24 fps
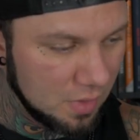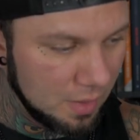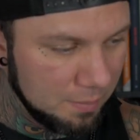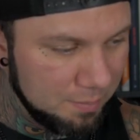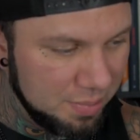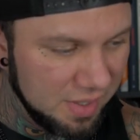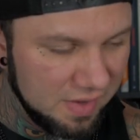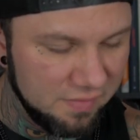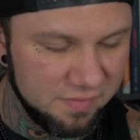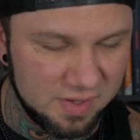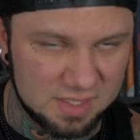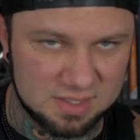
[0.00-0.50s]

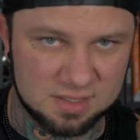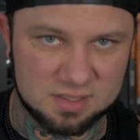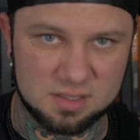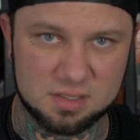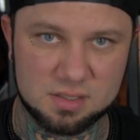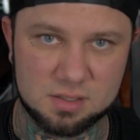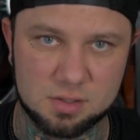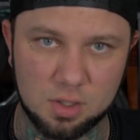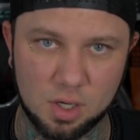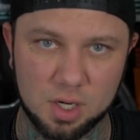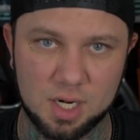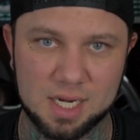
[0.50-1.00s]
Pivots
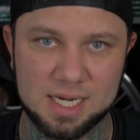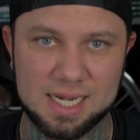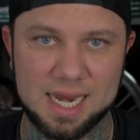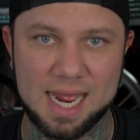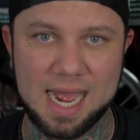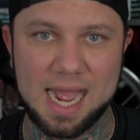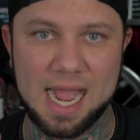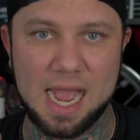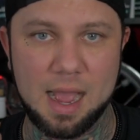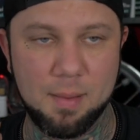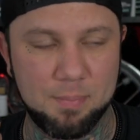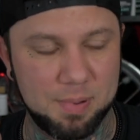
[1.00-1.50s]
started to
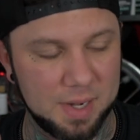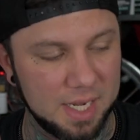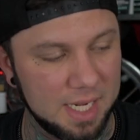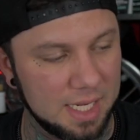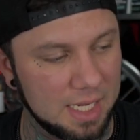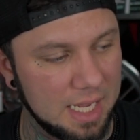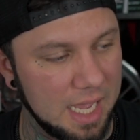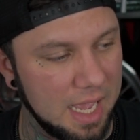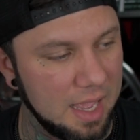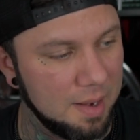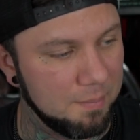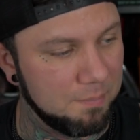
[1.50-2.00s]

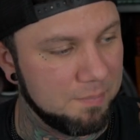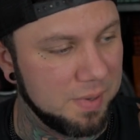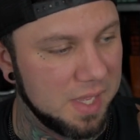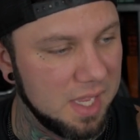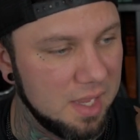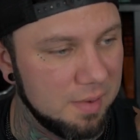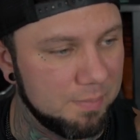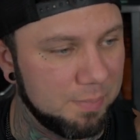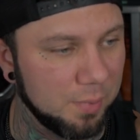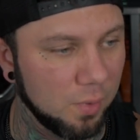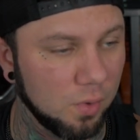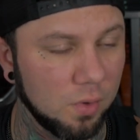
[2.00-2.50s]
happening, and
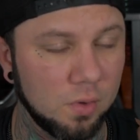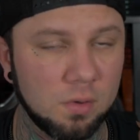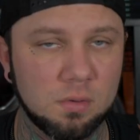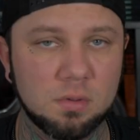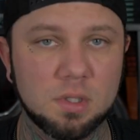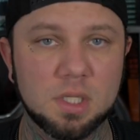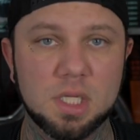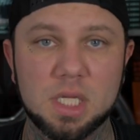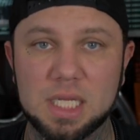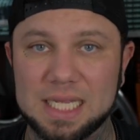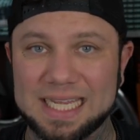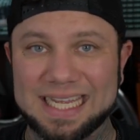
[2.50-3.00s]
people
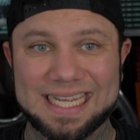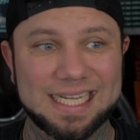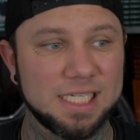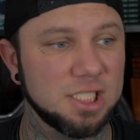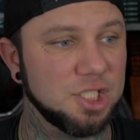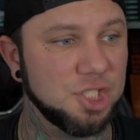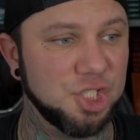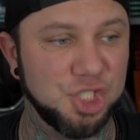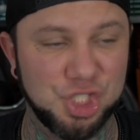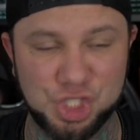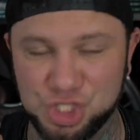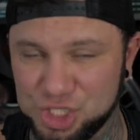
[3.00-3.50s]

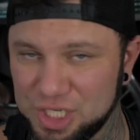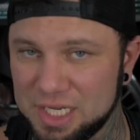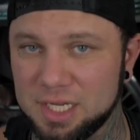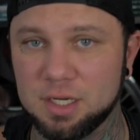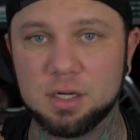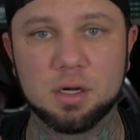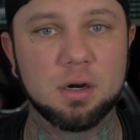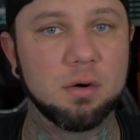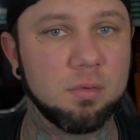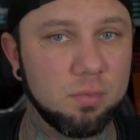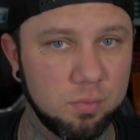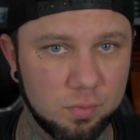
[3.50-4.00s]
in
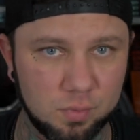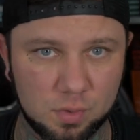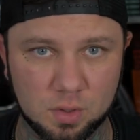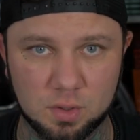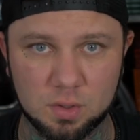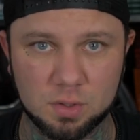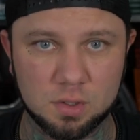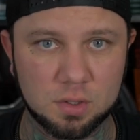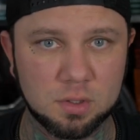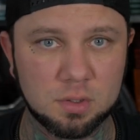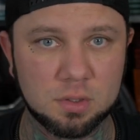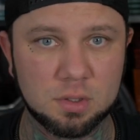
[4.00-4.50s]

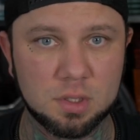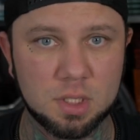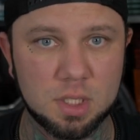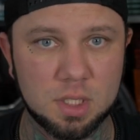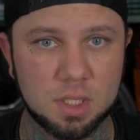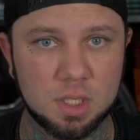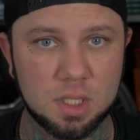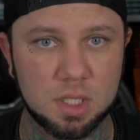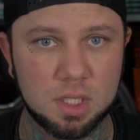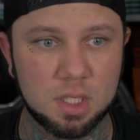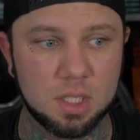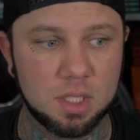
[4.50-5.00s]
general
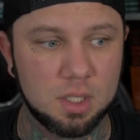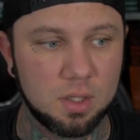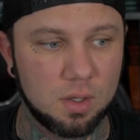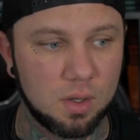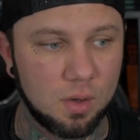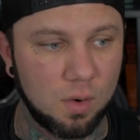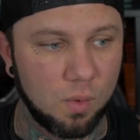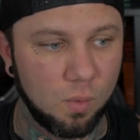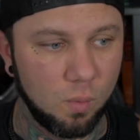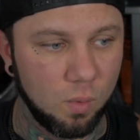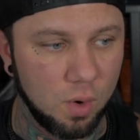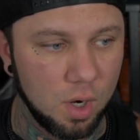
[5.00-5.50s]

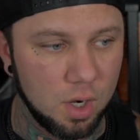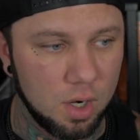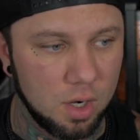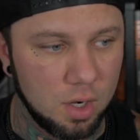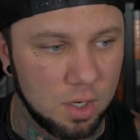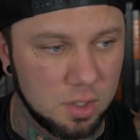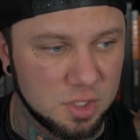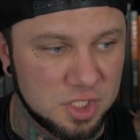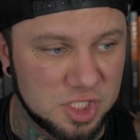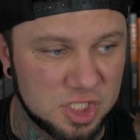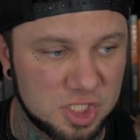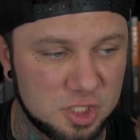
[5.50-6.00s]

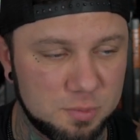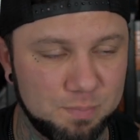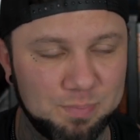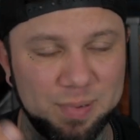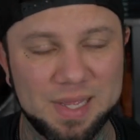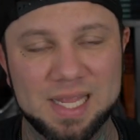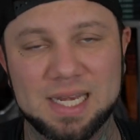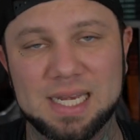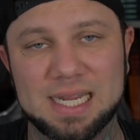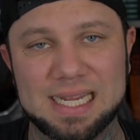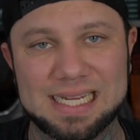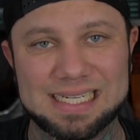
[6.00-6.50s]
were
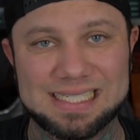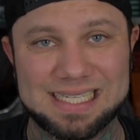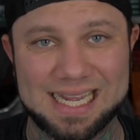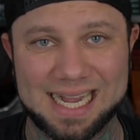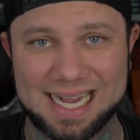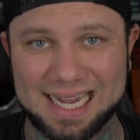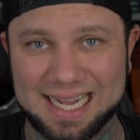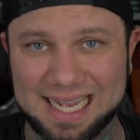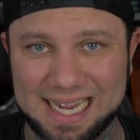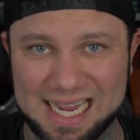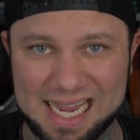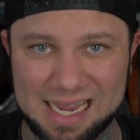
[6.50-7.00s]
spending
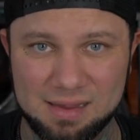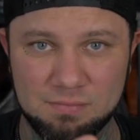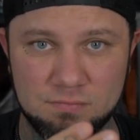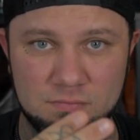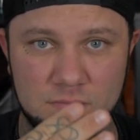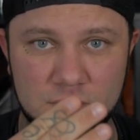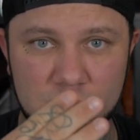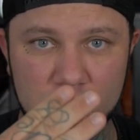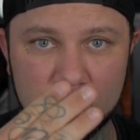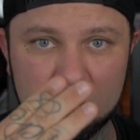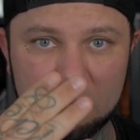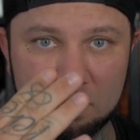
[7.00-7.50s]
time,
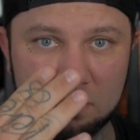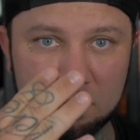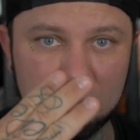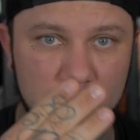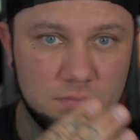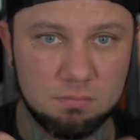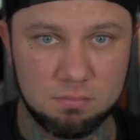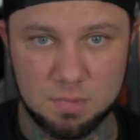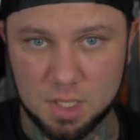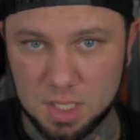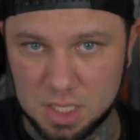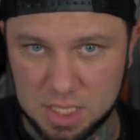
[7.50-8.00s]

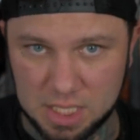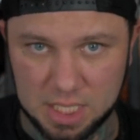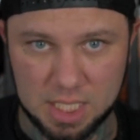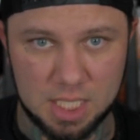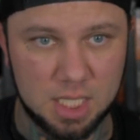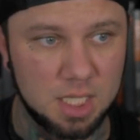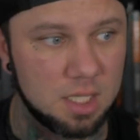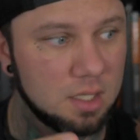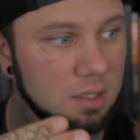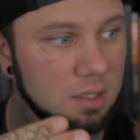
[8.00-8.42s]
money,